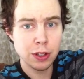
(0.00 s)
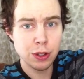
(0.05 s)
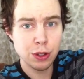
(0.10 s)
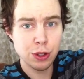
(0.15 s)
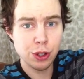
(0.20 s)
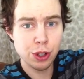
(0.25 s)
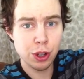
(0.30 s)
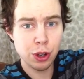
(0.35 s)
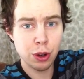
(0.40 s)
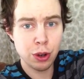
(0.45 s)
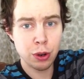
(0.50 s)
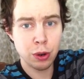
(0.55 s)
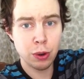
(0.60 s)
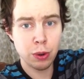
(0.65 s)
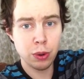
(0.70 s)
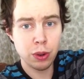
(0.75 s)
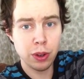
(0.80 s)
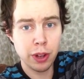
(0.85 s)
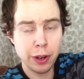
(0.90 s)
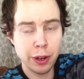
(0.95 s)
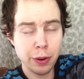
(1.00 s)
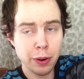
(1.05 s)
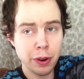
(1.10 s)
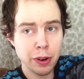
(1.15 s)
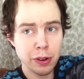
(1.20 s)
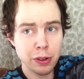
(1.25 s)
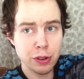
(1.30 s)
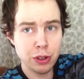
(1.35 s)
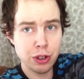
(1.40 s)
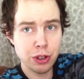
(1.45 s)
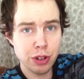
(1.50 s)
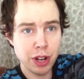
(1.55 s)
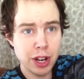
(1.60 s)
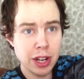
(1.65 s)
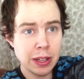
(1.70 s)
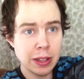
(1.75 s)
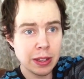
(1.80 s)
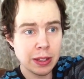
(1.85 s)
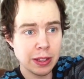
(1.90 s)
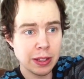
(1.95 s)
So, in order to
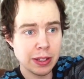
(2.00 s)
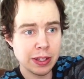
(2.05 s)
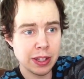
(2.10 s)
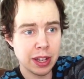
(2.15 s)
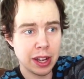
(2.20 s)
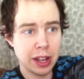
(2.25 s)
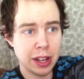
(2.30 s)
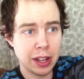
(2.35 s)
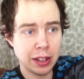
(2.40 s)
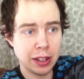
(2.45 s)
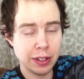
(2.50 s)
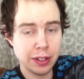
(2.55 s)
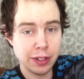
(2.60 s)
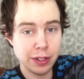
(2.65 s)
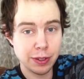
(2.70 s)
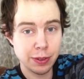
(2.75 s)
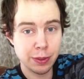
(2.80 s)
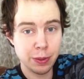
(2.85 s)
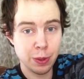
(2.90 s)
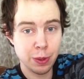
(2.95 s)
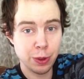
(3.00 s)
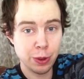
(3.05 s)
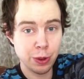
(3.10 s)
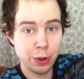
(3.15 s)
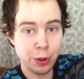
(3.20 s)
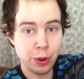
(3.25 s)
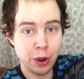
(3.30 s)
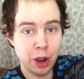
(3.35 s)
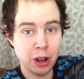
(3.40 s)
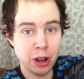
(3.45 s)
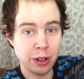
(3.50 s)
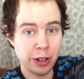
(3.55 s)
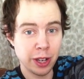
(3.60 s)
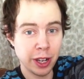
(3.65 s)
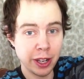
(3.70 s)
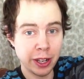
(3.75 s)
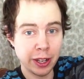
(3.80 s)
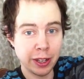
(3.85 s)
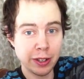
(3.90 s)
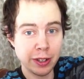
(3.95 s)
strengthen these eyes through our
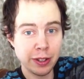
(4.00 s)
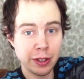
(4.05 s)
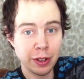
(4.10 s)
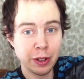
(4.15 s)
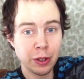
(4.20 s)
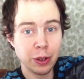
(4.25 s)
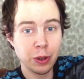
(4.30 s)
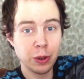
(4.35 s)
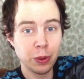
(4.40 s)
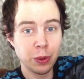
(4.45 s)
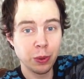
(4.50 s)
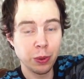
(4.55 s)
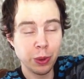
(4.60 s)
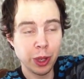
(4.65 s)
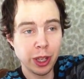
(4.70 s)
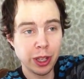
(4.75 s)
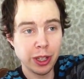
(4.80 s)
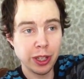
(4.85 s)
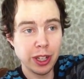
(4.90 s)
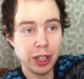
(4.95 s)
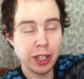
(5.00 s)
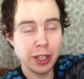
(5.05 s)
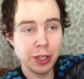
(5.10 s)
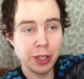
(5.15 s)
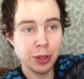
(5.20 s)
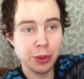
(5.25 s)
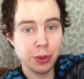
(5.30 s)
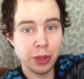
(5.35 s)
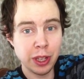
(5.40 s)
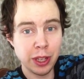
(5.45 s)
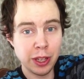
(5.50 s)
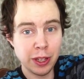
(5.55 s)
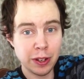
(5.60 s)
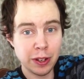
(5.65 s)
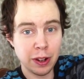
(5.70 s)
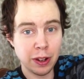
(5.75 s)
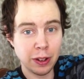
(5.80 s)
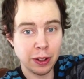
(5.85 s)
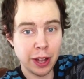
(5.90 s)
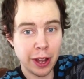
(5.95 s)
diet, we need to eat
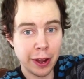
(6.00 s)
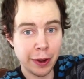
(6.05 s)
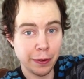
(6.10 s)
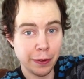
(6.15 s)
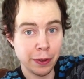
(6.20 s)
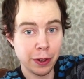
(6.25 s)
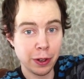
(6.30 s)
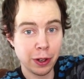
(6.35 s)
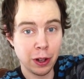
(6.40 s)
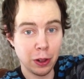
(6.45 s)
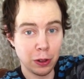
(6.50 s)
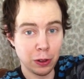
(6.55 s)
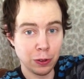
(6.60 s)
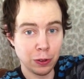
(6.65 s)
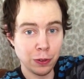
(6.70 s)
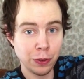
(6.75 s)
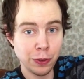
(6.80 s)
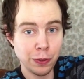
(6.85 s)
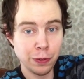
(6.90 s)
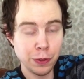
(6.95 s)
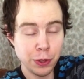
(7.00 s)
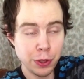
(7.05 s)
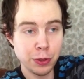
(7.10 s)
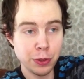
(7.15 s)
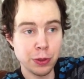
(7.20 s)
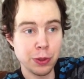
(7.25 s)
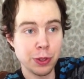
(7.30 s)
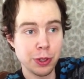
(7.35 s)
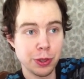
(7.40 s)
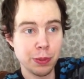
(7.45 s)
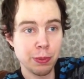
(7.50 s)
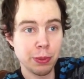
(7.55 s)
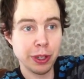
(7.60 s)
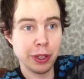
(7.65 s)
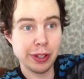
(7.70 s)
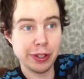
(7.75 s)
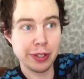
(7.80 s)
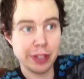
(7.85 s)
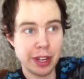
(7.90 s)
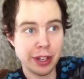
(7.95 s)
a lot of colorful foods
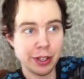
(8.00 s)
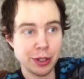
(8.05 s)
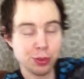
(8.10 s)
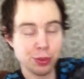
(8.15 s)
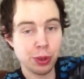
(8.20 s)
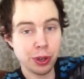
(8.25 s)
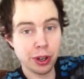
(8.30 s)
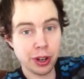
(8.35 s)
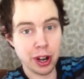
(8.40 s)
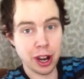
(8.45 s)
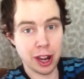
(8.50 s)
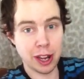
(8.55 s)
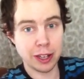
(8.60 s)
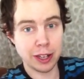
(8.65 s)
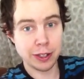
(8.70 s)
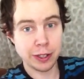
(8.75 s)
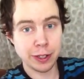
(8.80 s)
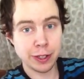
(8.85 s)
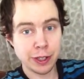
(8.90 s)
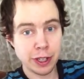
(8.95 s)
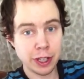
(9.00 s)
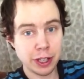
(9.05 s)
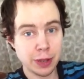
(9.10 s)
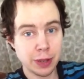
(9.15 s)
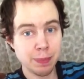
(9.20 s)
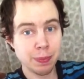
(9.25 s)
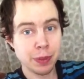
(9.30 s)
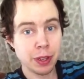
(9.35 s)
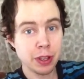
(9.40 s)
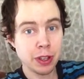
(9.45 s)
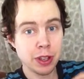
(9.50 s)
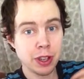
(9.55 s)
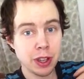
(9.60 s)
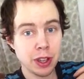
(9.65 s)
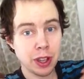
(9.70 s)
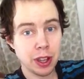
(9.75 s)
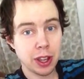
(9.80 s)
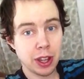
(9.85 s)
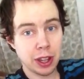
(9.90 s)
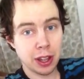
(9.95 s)
because that is what our eyes see.
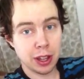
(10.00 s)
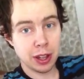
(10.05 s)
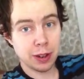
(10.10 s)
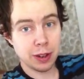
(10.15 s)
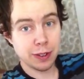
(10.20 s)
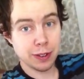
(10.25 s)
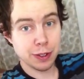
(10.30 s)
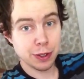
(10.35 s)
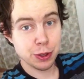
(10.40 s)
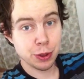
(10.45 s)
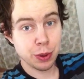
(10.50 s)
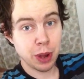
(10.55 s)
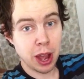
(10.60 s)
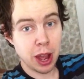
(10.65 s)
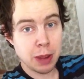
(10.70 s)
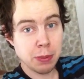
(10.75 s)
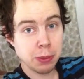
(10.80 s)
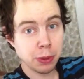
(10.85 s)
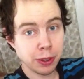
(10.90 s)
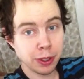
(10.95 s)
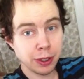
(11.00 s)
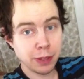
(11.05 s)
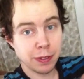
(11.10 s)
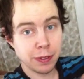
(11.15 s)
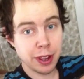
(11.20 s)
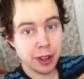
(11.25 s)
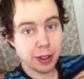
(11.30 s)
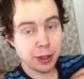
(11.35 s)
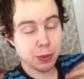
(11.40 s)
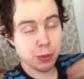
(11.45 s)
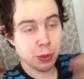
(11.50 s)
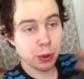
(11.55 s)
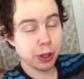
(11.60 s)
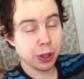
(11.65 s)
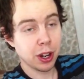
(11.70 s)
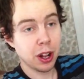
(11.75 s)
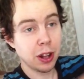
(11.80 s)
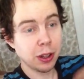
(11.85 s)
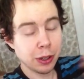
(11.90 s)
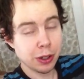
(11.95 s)
And so, I believe that the more
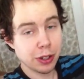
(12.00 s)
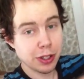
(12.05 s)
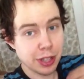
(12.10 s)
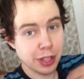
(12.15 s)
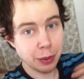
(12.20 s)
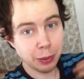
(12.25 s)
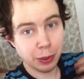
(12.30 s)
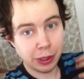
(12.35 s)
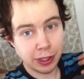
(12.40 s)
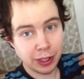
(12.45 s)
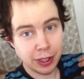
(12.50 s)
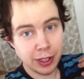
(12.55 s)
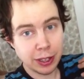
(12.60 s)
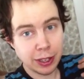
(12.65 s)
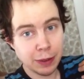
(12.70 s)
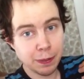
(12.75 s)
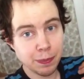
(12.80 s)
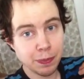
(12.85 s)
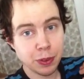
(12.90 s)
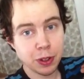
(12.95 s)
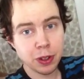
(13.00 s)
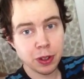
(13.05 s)
colors that we eat